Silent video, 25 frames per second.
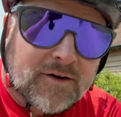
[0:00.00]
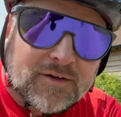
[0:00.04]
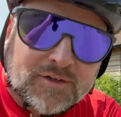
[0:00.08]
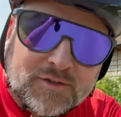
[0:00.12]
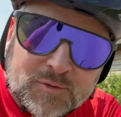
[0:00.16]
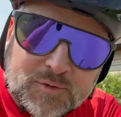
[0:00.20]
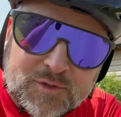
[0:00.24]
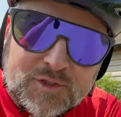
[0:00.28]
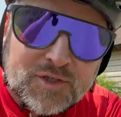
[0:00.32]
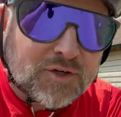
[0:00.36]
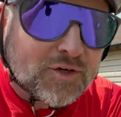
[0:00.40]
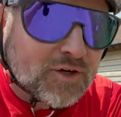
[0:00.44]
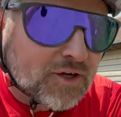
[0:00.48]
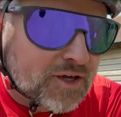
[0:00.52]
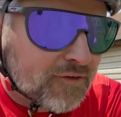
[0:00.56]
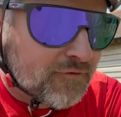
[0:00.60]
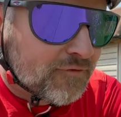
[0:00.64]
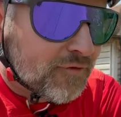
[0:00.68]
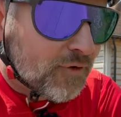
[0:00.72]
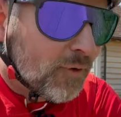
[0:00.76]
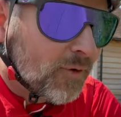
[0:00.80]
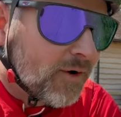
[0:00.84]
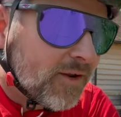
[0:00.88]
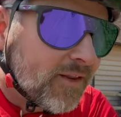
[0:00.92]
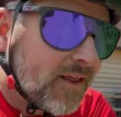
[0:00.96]
right, so we're still looking
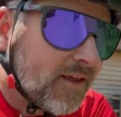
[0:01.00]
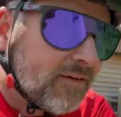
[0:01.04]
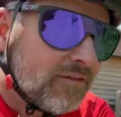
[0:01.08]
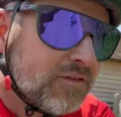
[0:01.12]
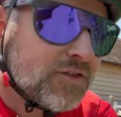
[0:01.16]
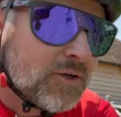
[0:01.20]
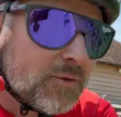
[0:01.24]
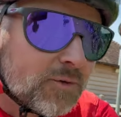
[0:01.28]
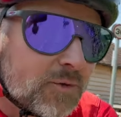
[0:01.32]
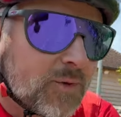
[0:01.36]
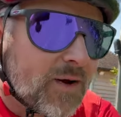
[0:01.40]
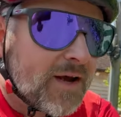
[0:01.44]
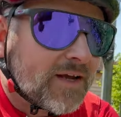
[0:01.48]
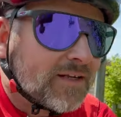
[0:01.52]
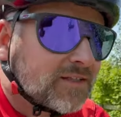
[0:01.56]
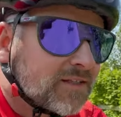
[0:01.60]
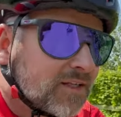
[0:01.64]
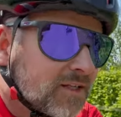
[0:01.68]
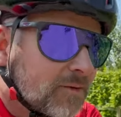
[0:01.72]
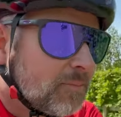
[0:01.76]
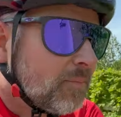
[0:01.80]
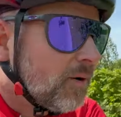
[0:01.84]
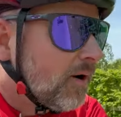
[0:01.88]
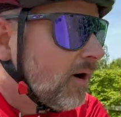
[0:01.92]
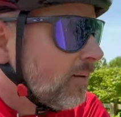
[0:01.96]
for it. They've stopped to ask at
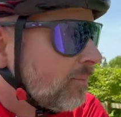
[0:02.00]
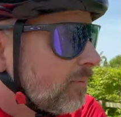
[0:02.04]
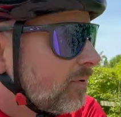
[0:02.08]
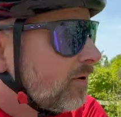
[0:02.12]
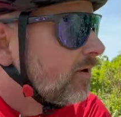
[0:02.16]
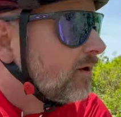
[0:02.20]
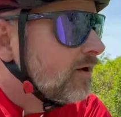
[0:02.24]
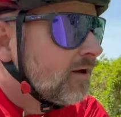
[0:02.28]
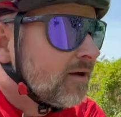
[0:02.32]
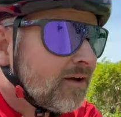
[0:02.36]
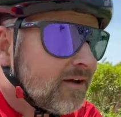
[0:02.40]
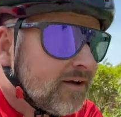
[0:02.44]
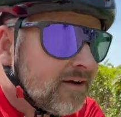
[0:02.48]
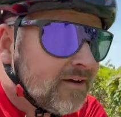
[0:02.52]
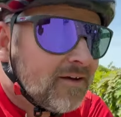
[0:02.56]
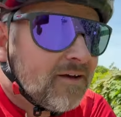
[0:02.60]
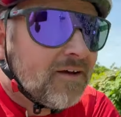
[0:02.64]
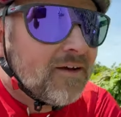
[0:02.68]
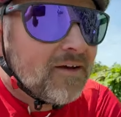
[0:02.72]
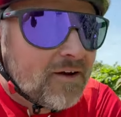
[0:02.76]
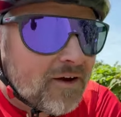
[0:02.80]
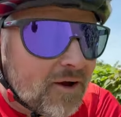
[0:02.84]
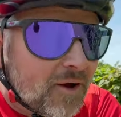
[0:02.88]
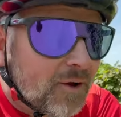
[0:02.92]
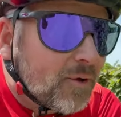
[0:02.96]
the pub
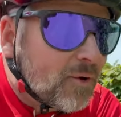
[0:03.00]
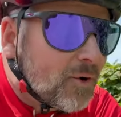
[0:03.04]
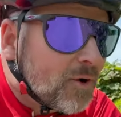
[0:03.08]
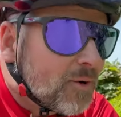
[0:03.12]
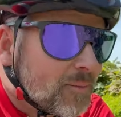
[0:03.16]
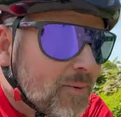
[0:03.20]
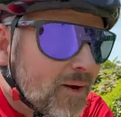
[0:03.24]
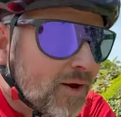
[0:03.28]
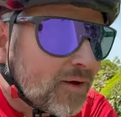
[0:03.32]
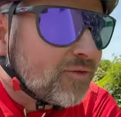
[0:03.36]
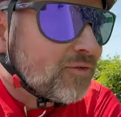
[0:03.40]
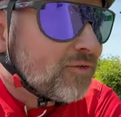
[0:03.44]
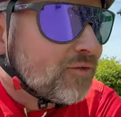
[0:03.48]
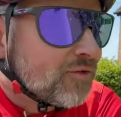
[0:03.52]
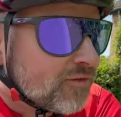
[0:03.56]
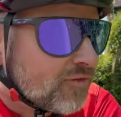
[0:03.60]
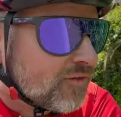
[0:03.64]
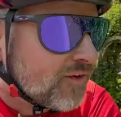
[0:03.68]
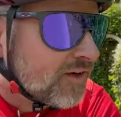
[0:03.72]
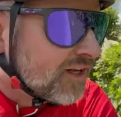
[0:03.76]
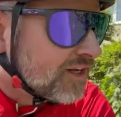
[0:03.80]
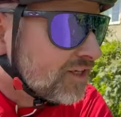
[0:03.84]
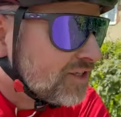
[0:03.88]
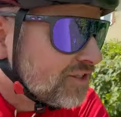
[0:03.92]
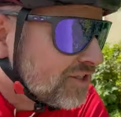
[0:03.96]
and going back through the
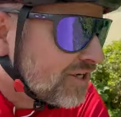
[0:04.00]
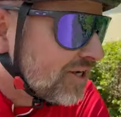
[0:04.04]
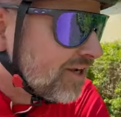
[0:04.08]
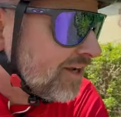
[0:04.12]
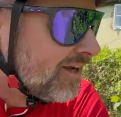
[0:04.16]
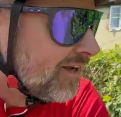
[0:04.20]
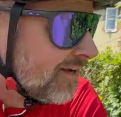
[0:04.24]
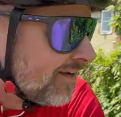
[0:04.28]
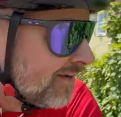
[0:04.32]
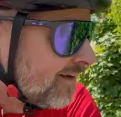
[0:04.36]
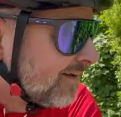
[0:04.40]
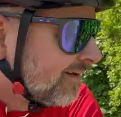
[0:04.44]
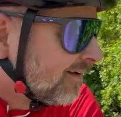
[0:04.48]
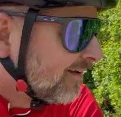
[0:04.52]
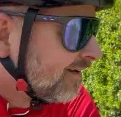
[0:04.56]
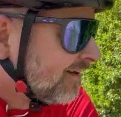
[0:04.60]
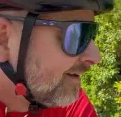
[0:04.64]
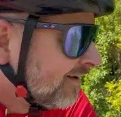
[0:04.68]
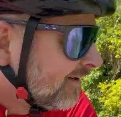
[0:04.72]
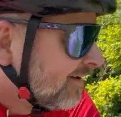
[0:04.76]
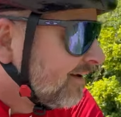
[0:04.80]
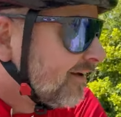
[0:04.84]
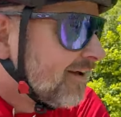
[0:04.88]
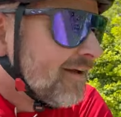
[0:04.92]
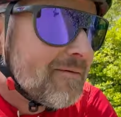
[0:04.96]
village.
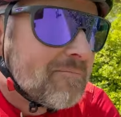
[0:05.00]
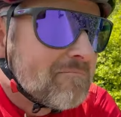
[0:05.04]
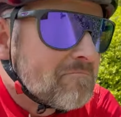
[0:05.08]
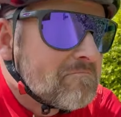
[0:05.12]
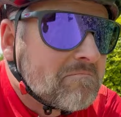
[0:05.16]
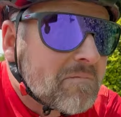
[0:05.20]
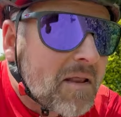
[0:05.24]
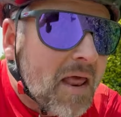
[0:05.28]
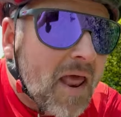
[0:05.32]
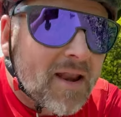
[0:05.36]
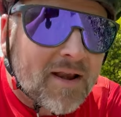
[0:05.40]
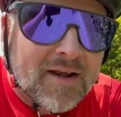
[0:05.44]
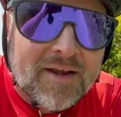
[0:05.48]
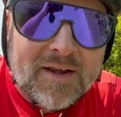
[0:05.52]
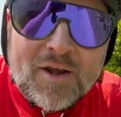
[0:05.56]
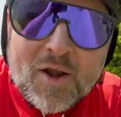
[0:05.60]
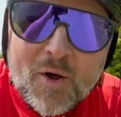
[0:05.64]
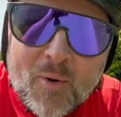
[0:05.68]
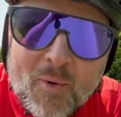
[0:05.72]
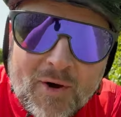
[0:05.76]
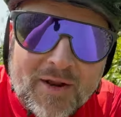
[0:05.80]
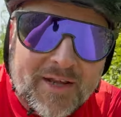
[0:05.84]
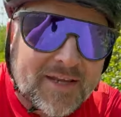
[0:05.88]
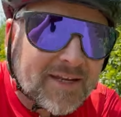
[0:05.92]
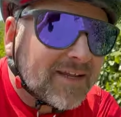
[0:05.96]

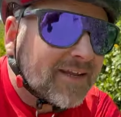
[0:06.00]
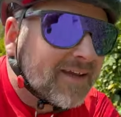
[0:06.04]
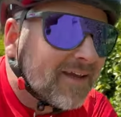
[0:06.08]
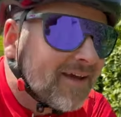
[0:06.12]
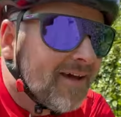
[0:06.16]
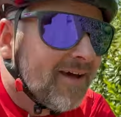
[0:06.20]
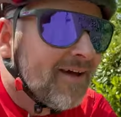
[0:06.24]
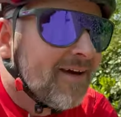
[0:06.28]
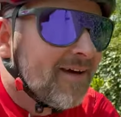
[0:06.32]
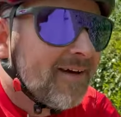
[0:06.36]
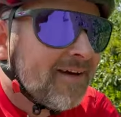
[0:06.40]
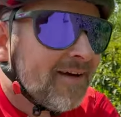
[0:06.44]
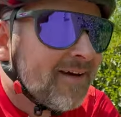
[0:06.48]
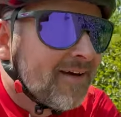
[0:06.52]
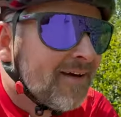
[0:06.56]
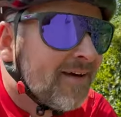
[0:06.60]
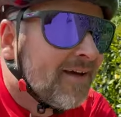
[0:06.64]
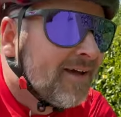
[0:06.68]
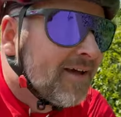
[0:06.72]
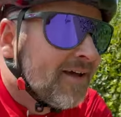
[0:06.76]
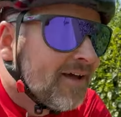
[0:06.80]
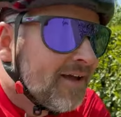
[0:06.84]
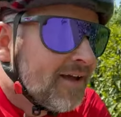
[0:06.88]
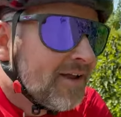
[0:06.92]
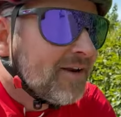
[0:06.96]
No idea.
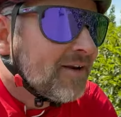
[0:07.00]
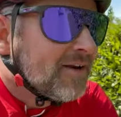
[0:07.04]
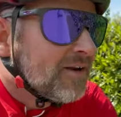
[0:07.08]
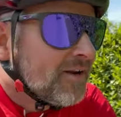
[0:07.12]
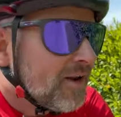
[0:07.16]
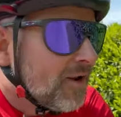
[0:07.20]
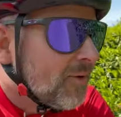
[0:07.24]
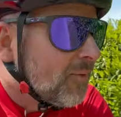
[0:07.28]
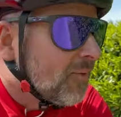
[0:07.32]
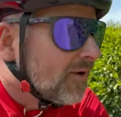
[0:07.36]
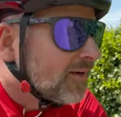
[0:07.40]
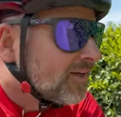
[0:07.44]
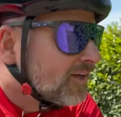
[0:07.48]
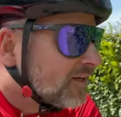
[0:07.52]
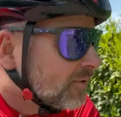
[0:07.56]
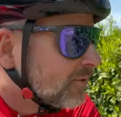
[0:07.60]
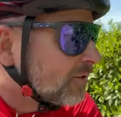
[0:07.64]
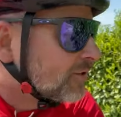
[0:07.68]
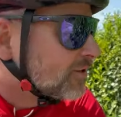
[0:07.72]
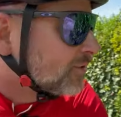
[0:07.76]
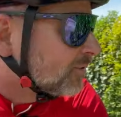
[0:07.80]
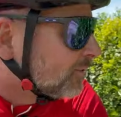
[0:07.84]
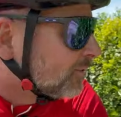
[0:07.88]
No idea at